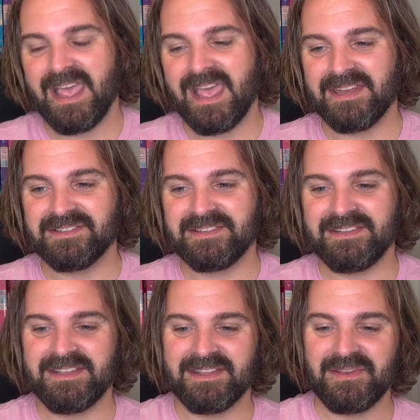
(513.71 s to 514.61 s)
And,
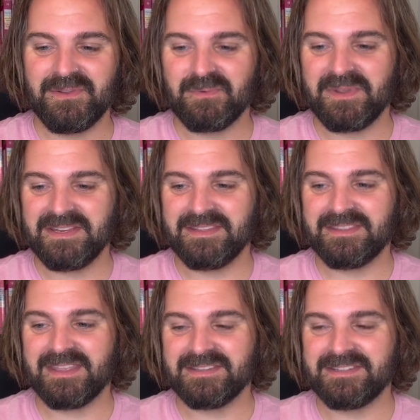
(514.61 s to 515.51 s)
you know, we
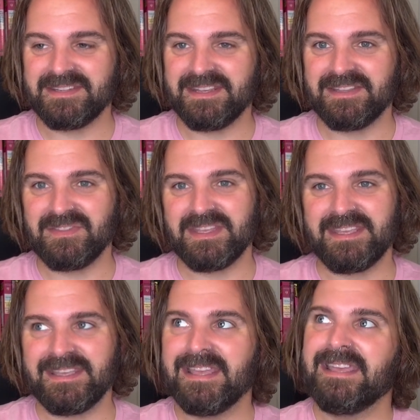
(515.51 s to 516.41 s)
then see
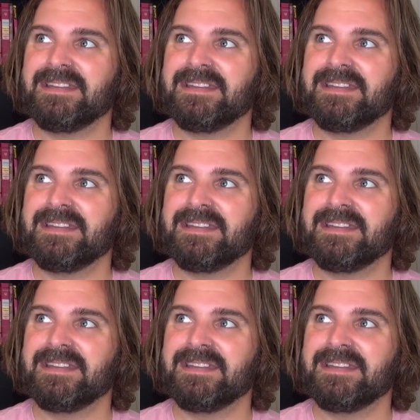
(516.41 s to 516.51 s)
the